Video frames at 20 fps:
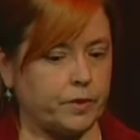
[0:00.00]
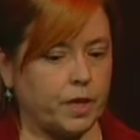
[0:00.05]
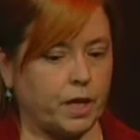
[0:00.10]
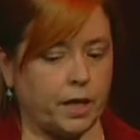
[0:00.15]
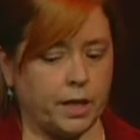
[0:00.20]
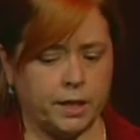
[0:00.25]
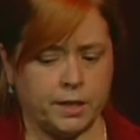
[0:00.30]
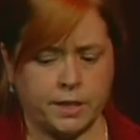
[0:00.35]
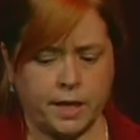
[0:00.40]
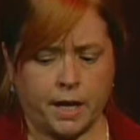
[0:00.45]

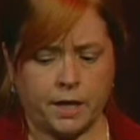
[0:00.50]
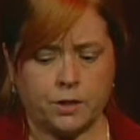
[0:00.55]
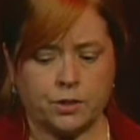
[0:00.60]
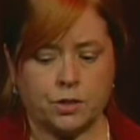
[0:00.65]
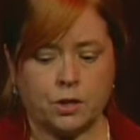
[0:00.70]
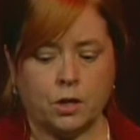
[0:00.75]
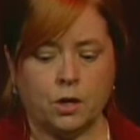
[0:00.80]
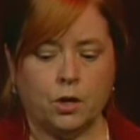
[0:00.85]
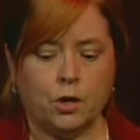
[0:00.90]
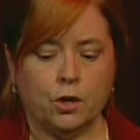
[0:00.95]
It takes
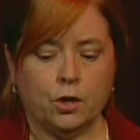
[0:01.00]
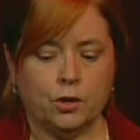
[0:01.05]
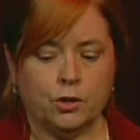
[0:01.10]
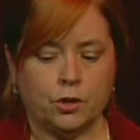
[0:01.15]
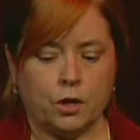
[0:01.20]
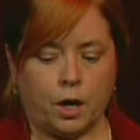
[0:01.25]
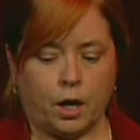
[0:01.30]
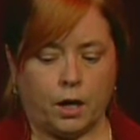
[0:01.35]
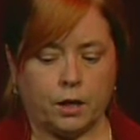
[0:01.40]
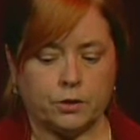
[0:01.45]

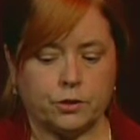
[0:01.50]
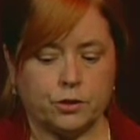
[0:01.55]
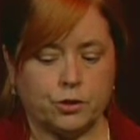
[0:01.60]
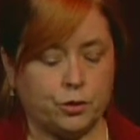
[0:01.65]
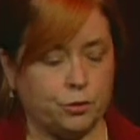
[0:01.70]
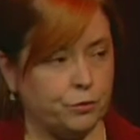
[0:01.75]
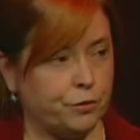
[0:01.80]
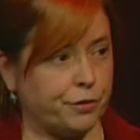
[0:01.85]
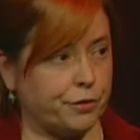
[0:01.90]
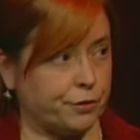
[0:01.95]

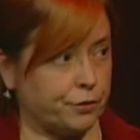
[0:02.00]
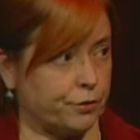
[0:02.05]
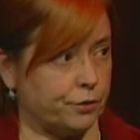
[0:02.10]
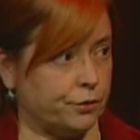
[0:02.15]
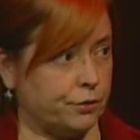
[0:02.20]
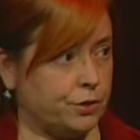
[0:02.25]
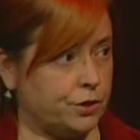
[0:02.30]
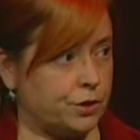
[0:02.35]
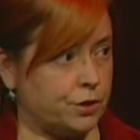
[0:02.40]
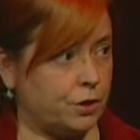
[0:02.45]

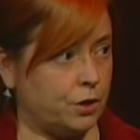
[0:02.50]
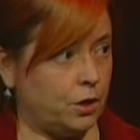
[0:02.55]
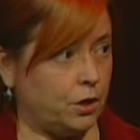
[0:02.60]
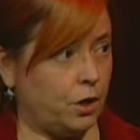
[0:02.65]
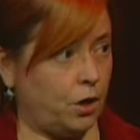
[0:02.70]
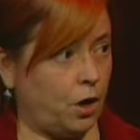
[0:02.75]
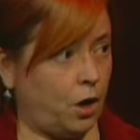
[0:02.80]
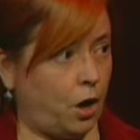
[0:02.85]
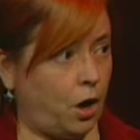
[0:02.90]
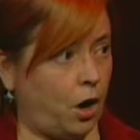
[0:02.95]
2/3
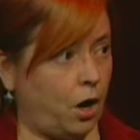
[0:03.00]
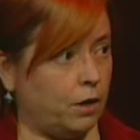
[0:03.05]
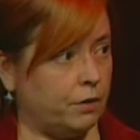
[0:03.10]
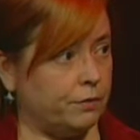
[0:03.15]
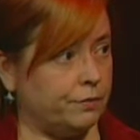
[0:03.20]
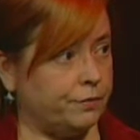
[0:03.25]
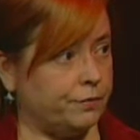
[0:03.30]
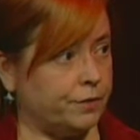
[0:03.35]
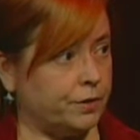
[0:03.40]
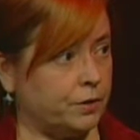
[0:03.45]

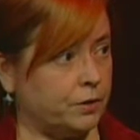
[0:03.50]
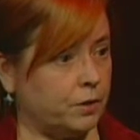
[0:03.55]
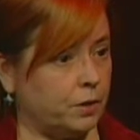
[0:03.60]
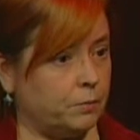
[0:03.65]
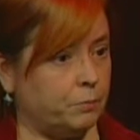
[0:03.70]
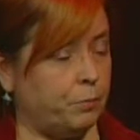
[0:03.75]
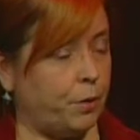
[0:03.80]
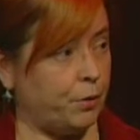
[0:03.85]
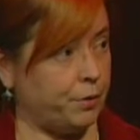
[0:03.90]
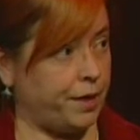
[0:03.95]
of
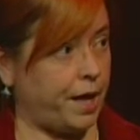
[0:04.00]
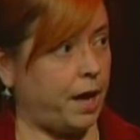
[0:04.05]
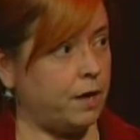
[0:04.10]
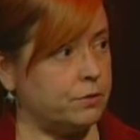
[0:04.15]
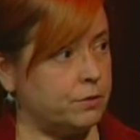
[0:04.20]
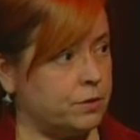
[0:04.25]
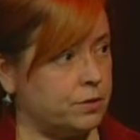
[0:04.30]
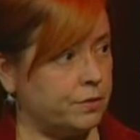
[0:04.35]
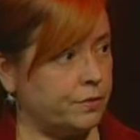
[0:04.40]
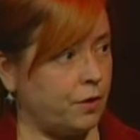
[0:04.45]
both
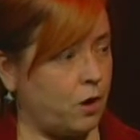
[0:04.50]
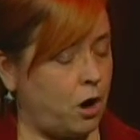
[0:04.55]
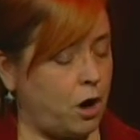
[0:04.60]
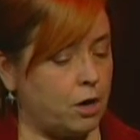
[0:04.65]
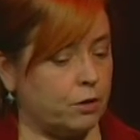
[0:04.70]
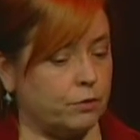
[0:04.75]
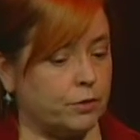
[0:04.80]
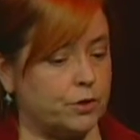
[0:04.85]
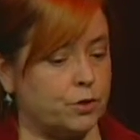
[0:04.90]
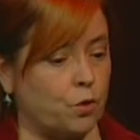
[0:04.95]
houses of
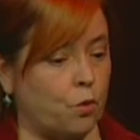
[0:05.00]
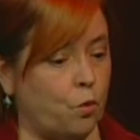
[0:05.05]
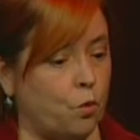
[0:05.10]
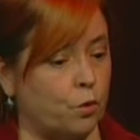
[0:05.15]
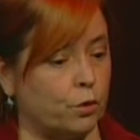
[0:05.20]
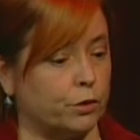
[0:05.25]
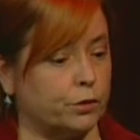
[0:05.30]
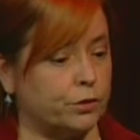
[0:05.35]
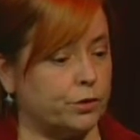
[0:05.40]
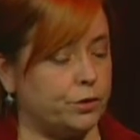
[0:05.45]
Congress
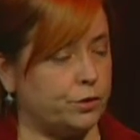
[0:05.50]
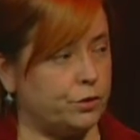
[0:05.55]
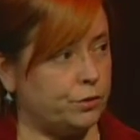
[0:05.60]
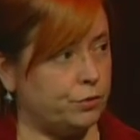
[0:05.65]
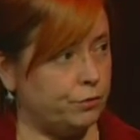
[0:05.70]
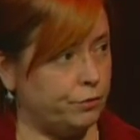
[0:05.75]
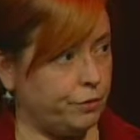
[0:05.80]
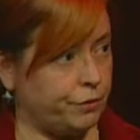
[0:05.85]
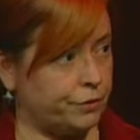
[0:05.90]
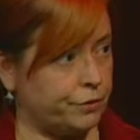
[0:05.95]
or
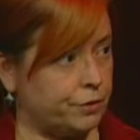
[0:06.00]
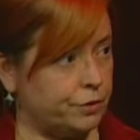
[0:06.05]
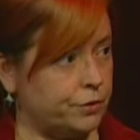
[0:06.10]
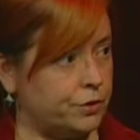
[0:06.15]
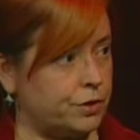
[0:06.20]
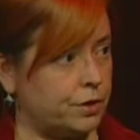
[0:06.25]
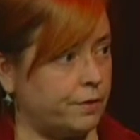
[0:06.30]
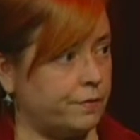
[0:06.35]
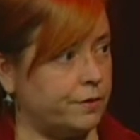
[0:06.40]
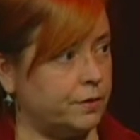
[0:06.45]

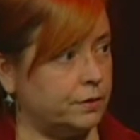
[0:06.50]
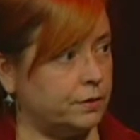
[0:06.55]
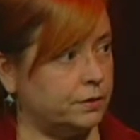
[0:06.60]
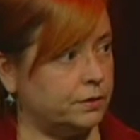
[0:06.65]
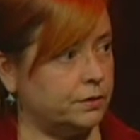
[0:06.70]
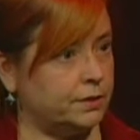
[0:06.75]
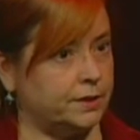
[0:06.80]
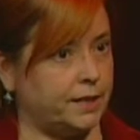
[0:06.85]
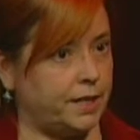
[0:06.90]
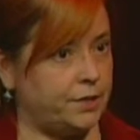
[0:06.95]
2/3 of the
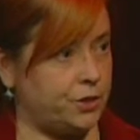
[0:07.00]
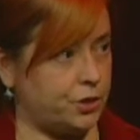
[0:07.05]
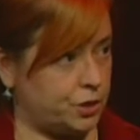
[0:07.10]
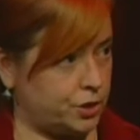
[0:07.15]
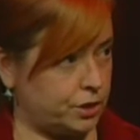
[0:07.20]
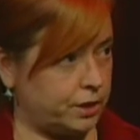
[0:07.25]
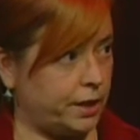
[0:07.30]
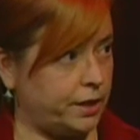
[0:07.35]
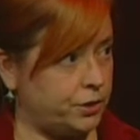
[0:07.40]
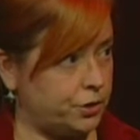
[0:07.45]

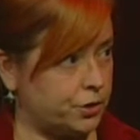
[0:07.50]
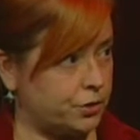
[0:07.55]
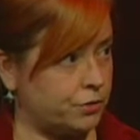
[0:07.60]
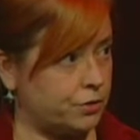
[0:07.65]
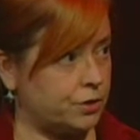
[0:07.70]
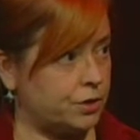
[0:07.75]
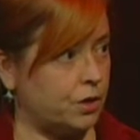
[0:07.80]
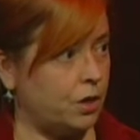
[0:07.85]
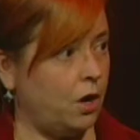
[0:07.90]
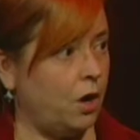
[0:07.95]

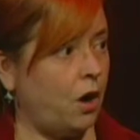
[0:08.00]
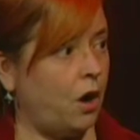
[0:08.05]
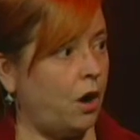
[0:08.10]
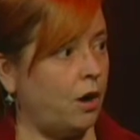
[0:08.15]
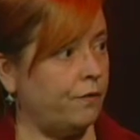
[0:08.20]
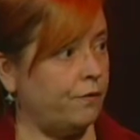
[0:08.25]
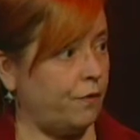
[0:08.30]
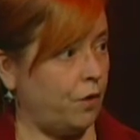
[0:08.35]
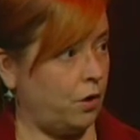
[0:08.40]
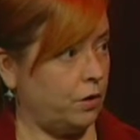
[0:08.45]
legislatures
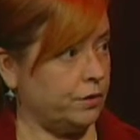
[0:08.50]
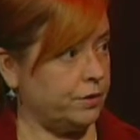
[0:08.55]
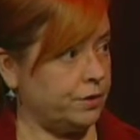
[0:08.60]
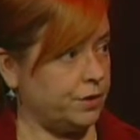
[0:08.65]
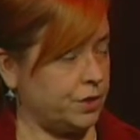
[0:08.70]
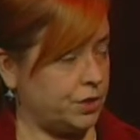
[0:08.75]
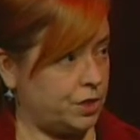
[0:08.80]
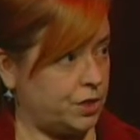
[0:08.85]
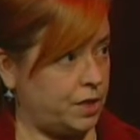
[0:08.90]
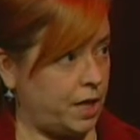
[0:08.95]
of
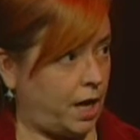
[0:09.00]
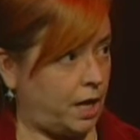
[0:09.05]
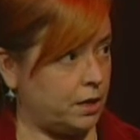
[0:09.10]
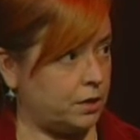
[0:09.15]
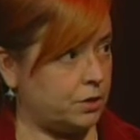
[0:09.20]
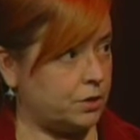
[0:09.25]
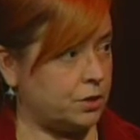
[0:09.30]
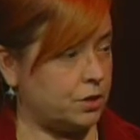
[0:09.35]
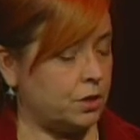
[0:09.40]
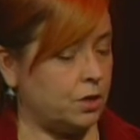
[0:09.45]
the
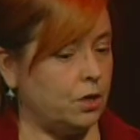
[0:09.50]
states